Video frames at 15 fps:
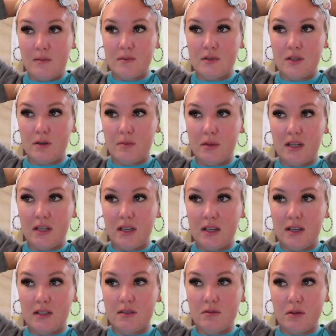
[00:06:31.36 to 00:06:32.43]
So big
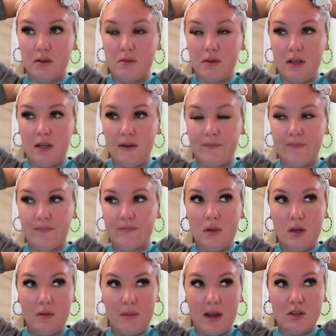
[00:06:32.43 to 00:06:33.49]
kids, we're doing
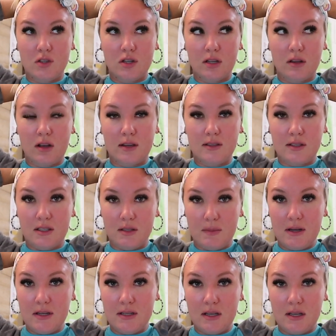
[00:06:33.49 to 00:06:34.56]
meter matching, lines and
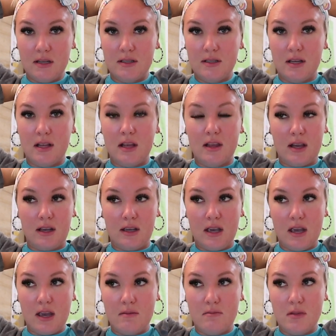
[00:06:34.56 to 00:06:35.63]
spaces, and then that
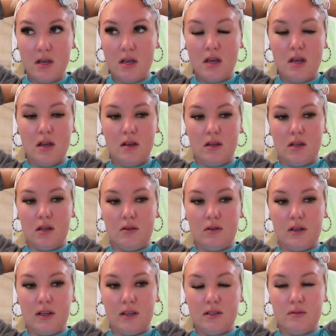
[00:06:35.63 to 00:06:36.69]
game. Little
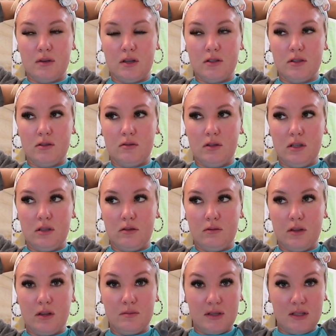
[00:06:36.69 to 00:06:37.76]
kids, we are doing
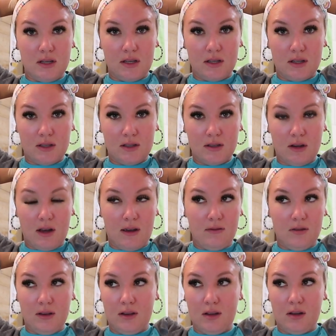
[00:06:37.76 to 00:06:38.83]
rhythm stick,
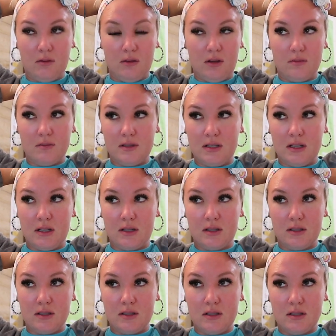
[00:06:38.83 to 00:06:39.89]
everything rhythm
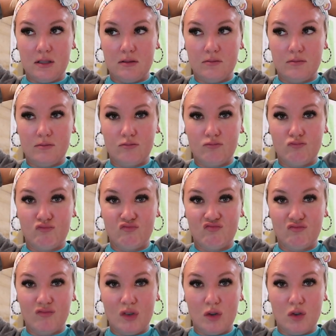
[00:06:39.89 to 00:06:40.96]
sticks.
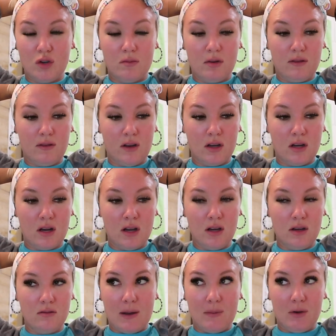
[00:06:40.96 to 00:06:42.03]
So it should be a fun
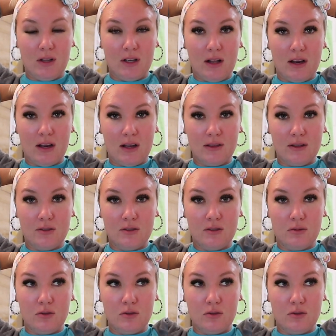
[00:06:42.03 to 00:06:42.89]
day. I'm really glad I got those